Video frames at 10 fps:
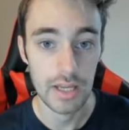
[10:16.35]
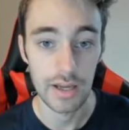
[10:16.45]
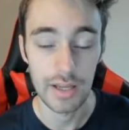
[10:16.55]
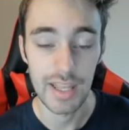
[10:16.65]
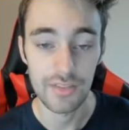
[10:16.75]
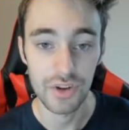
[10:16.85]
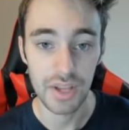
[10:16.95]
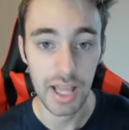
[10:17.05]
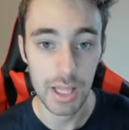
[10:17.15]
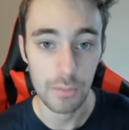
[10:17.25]
Neville
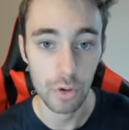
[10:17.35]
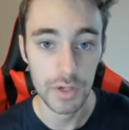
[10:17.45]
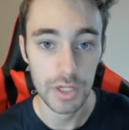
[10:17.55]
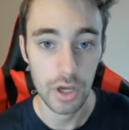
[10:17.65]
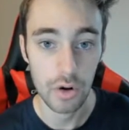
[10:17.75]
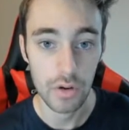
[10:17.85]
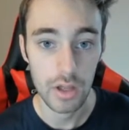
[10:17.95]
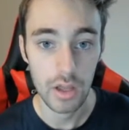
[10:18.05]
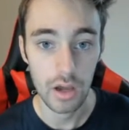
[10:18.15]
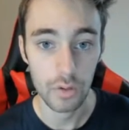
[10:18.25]
Gallimore, we know
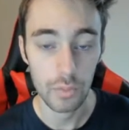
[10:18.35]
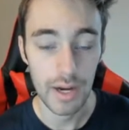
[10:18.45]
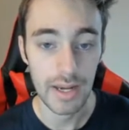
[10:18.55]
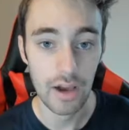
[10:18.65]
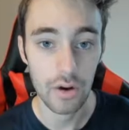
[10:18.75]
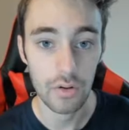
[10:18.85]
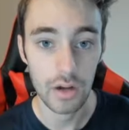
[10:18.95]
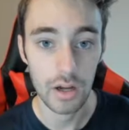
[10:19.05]
right now